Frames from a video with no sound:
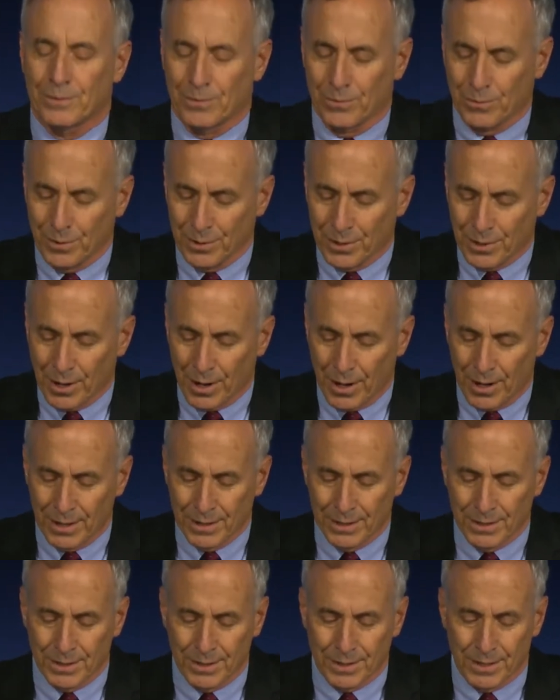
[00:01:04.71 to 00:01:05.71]
with
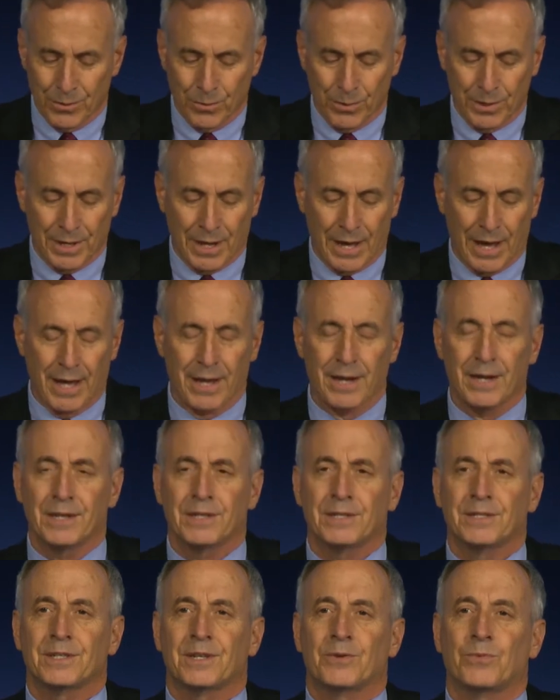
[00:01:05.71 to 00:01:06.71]
guns and with
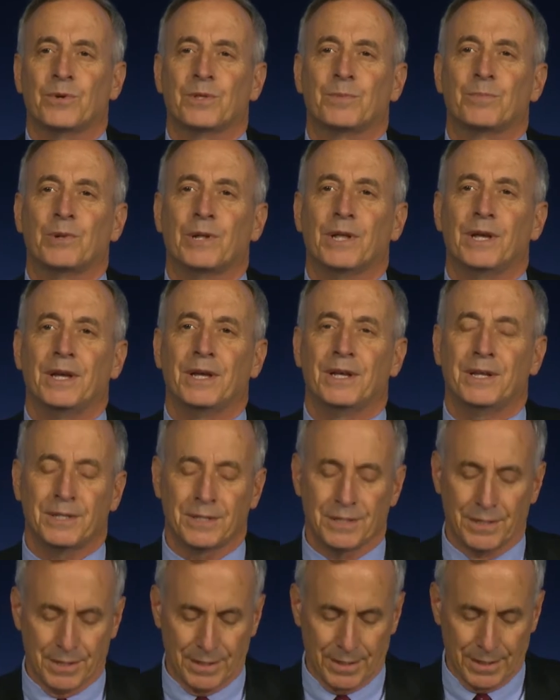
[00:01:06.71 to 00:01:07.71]
cannons and with
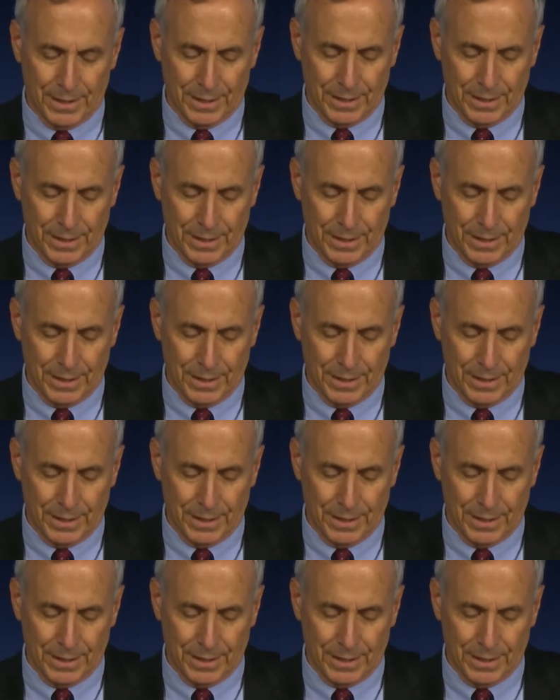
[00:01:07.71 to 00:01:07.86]
planes.